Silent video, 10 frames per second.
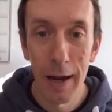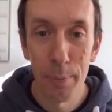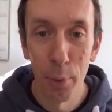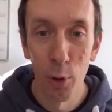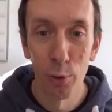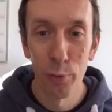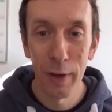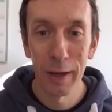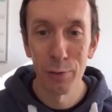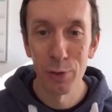Paul,
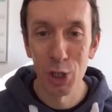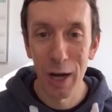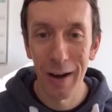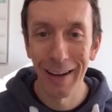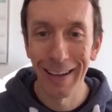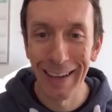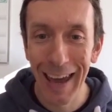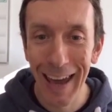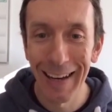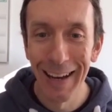thank you for sharing
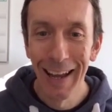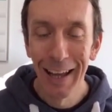again.